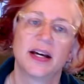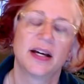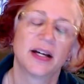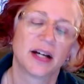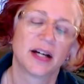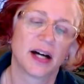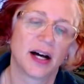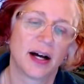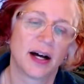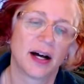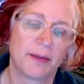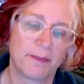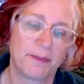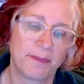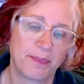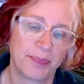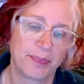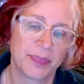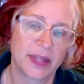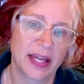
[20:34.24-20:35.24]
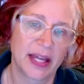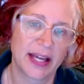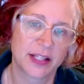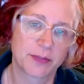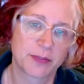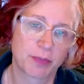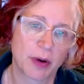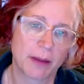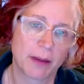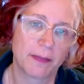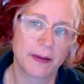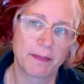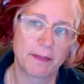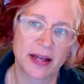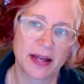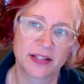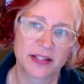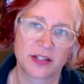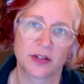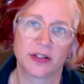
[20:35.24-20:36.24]
um, it's probably
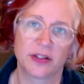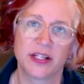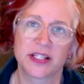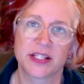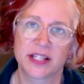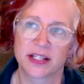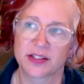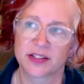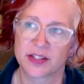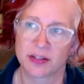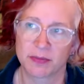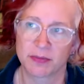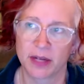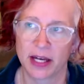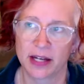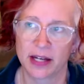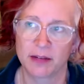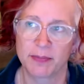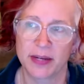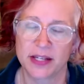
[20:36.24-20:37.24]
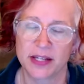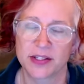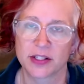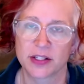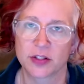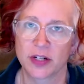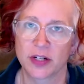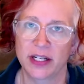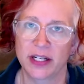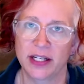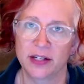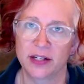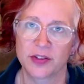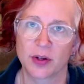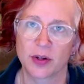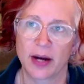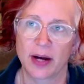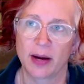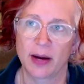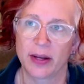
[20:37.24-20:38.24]
best to at least get some kind of basic training.
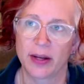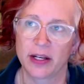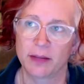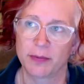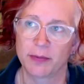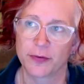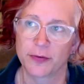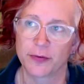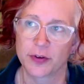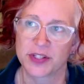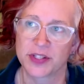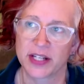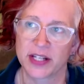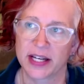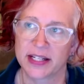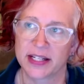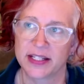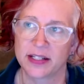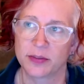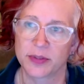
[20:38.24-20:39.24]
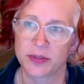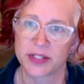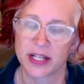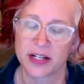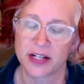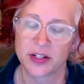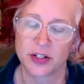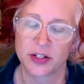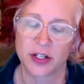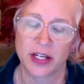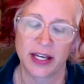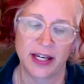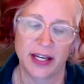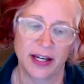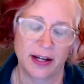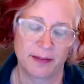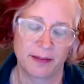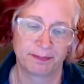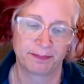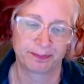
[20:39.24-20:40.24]
So I wound up, the first thing I did was I took a,
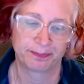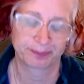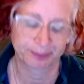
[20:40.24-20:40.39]
um,